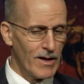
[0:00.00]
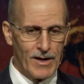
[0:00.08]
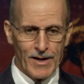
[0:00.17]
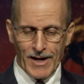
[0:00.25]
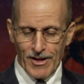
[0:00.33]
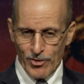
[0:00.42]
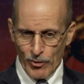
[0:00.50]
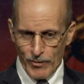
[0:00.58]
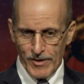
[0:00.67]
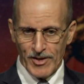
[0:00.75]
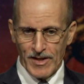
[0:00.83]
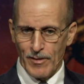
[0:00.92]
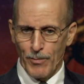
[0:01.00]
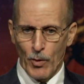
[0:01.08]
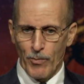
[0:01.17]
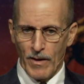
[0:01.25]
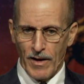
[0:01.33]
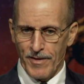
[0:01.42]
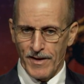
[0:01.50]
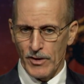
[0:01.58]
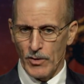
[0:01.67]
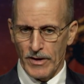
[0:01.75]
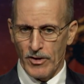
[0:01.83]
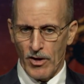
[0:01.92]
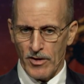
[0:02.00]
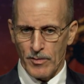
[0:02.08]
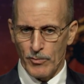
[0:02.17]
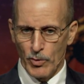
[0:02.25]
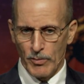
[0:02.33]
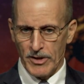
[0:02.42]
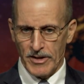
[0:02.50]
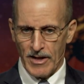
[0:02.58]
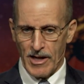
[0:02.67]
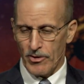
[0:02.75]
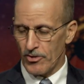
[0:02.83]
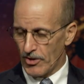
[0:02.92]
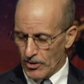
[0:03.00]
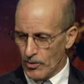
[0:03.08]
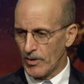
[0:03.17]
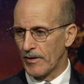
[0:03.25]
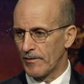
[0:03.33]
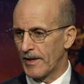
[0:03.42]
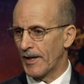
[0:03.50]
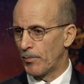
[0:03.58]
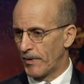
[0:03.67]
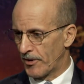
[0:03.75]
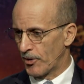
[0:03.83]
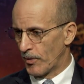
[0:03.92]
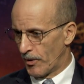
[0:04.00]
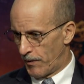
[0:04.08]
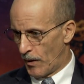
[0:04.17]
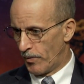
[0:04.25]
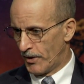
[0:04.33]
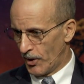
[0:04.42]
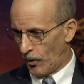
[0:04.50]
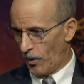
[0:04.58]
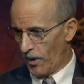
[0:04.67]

and so visiting the Pope, I think it only cost him $2 million, and you can get a picture with the Pope too.